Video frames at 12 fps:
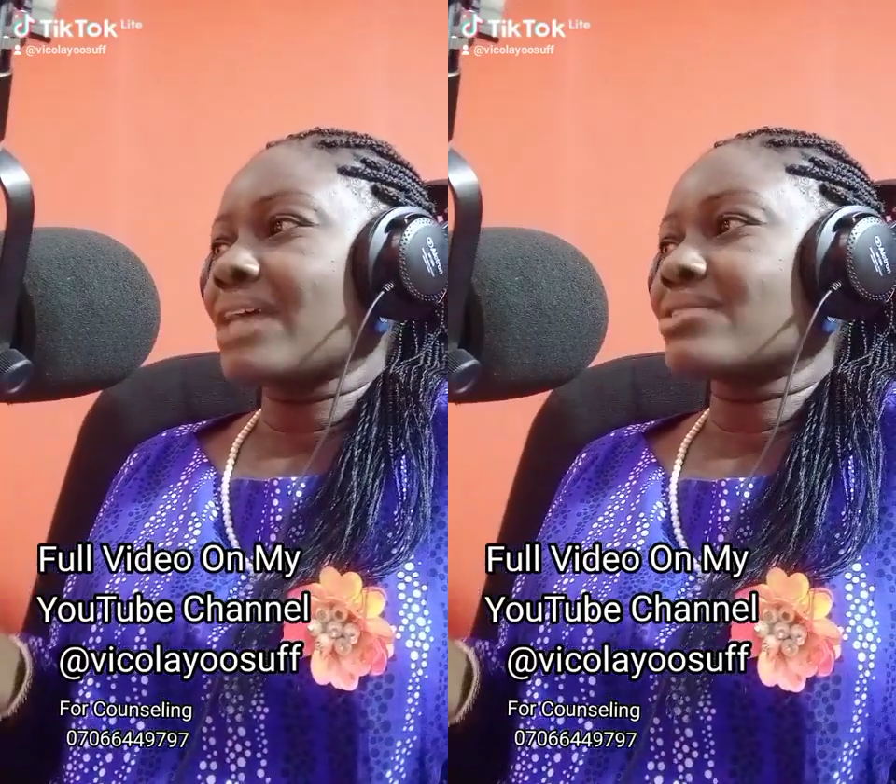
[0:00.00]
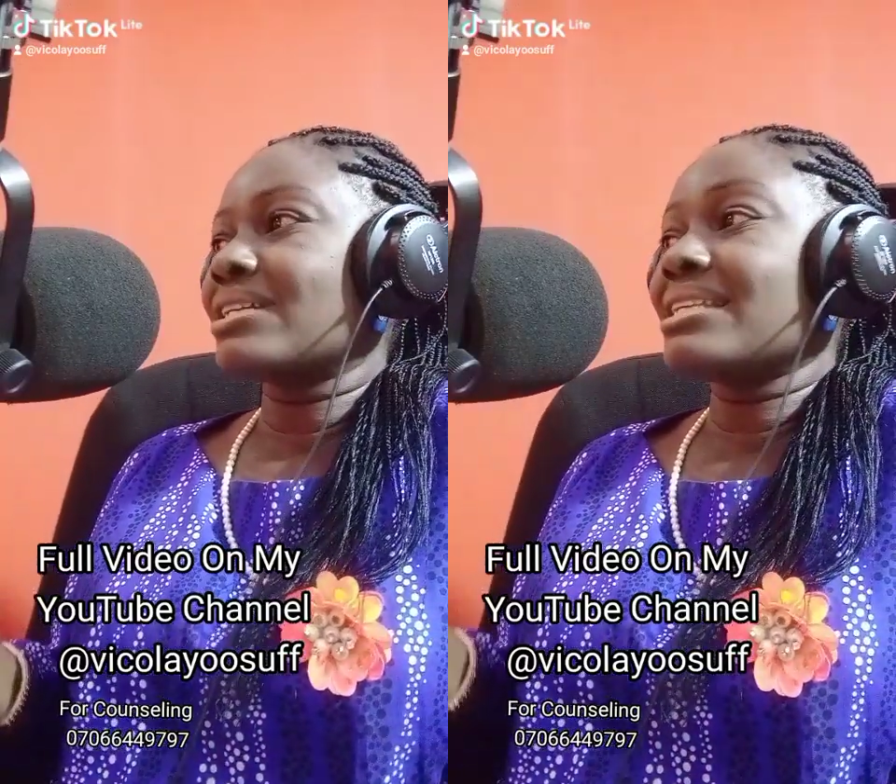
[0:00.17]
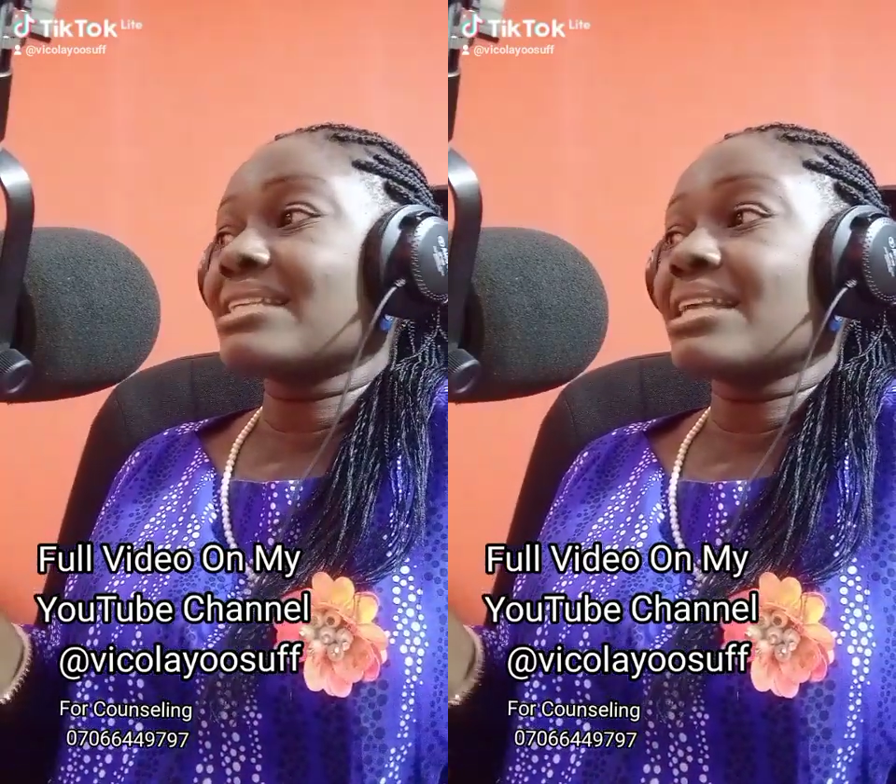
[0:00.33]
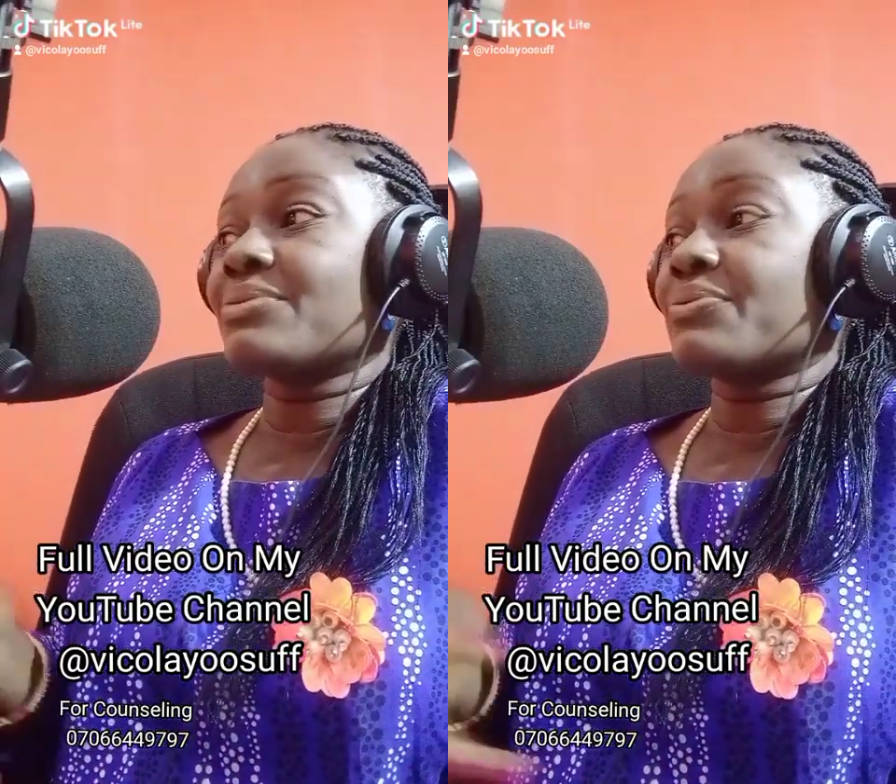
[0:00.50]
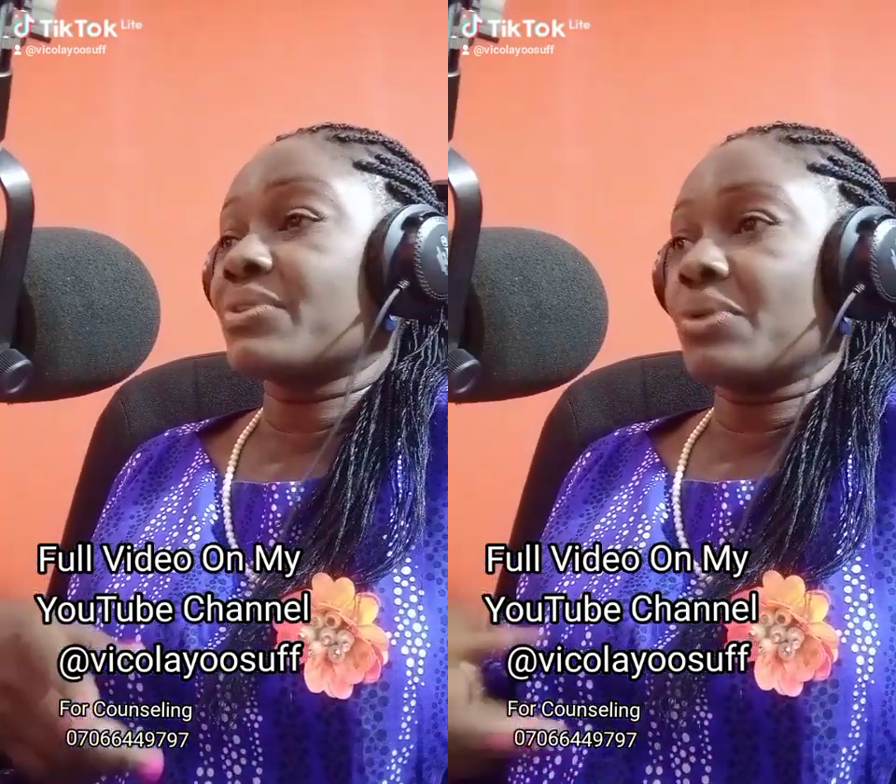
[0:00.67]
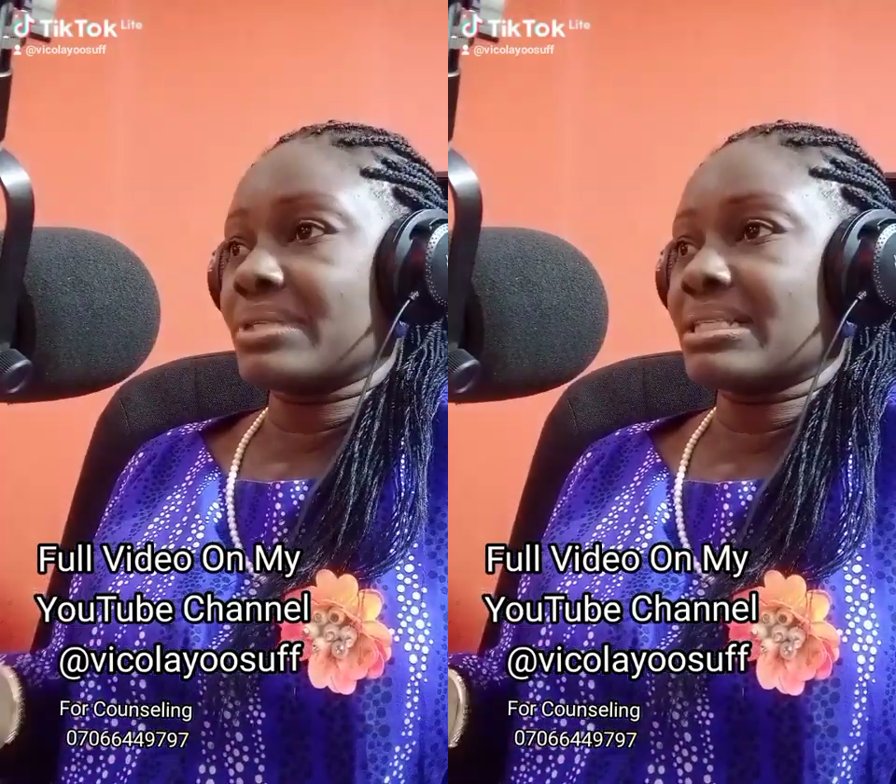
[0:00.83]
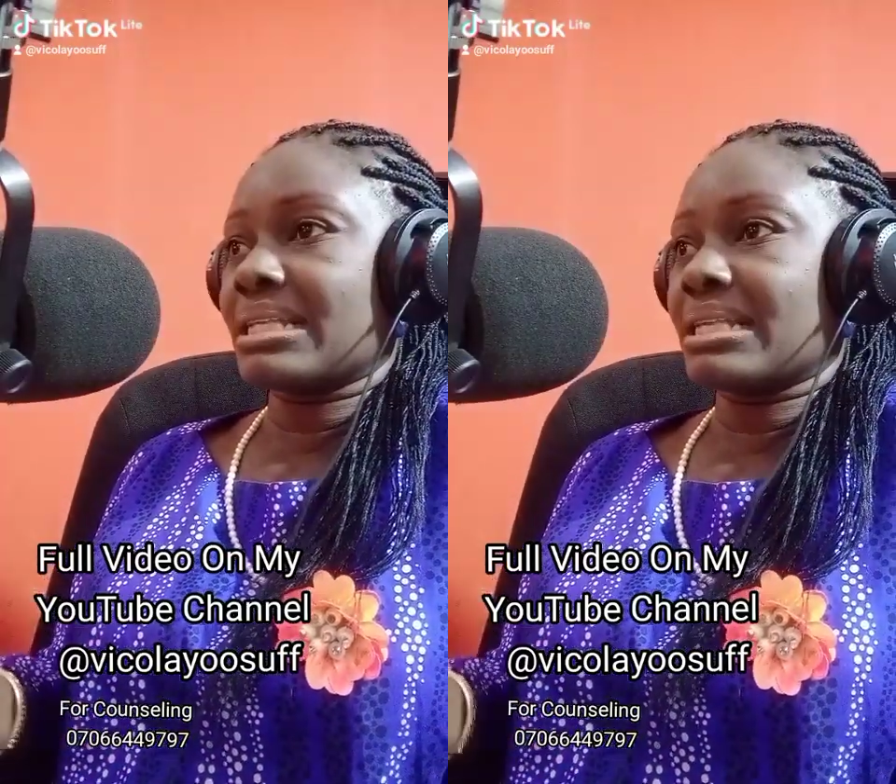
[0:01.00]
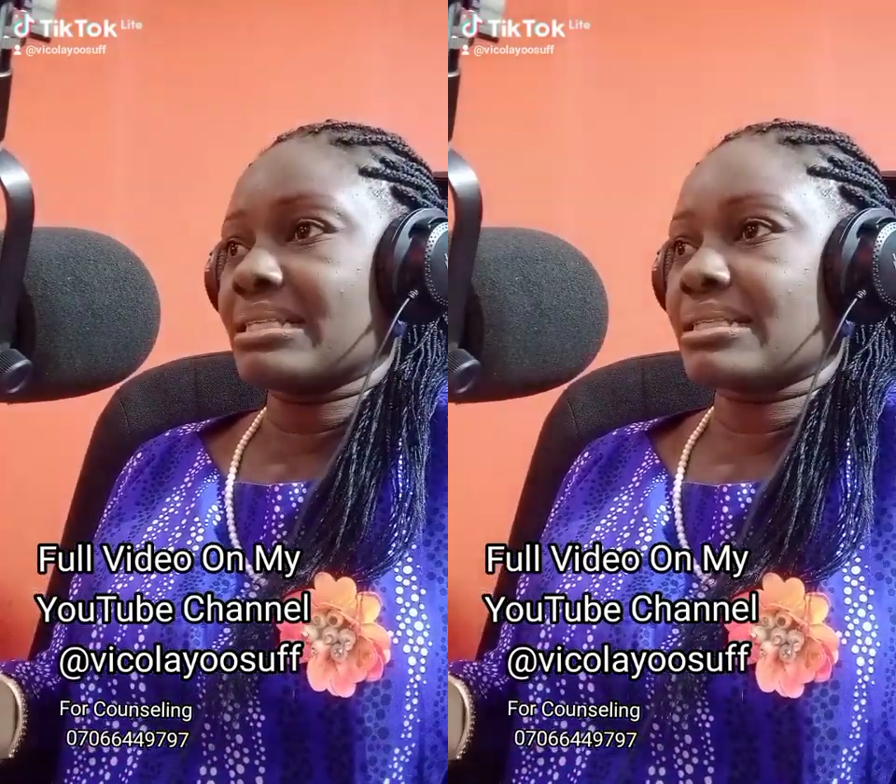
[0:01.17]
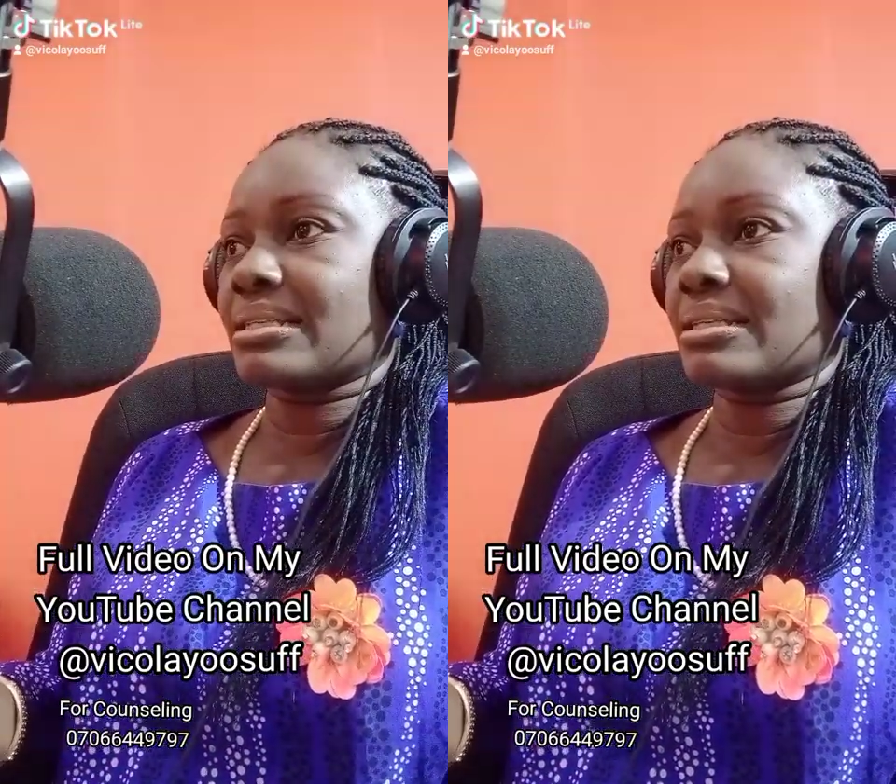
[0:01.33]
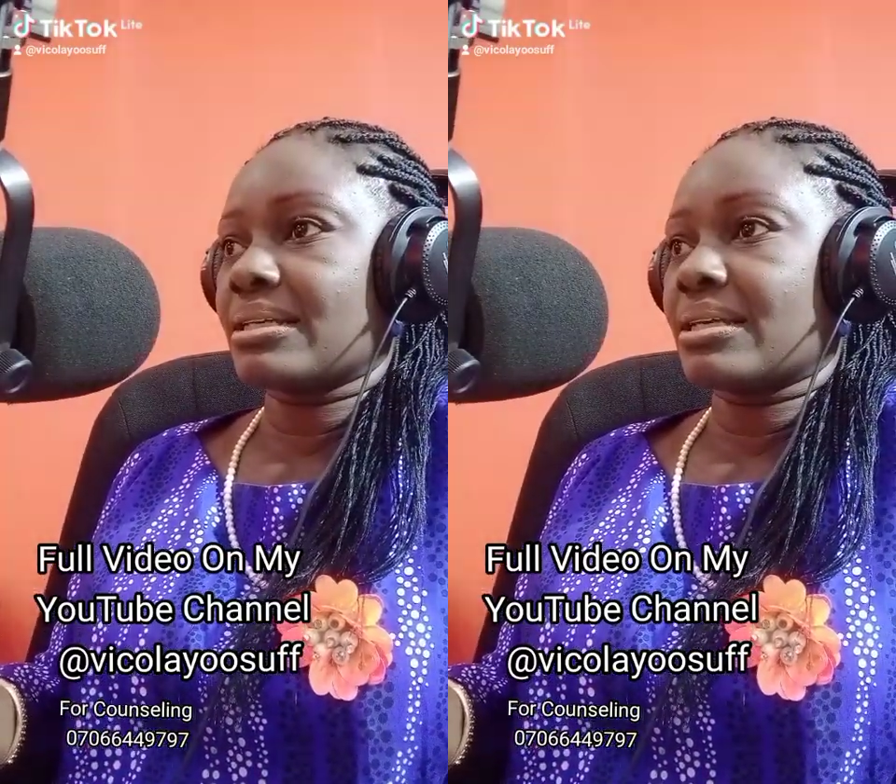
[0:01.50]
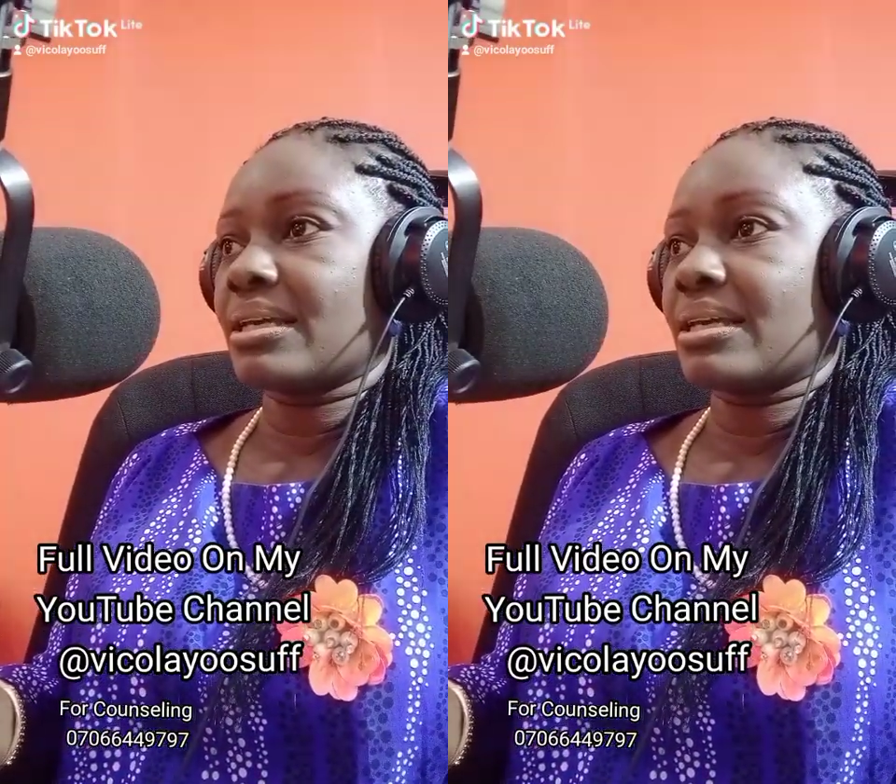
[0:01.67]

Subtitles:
actually settle for nonsense.